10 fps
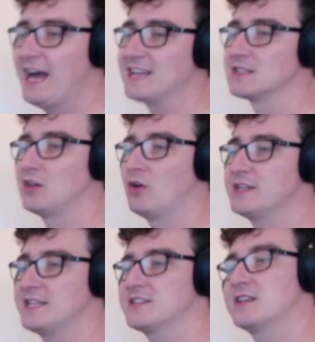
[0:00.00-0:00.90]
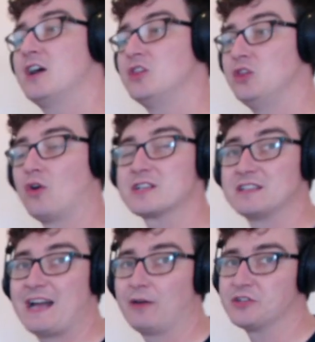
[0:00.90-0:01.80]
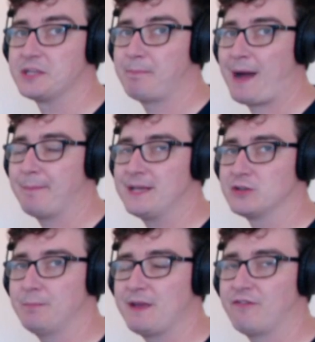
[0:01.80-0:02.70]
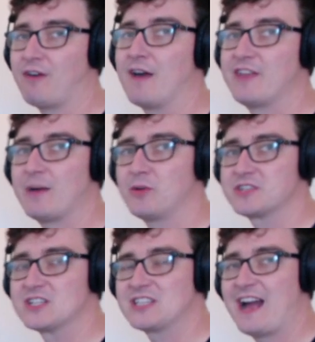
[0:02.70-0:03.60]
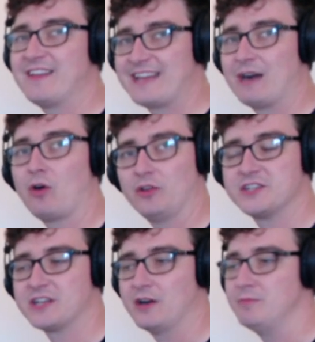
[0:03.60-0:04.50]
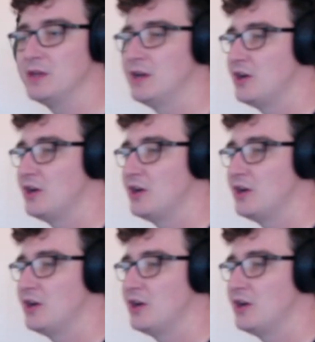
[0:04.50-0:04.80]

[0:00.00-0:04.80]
as long as it's not as loud as the back beat on beat five. That wants to stand out on its own.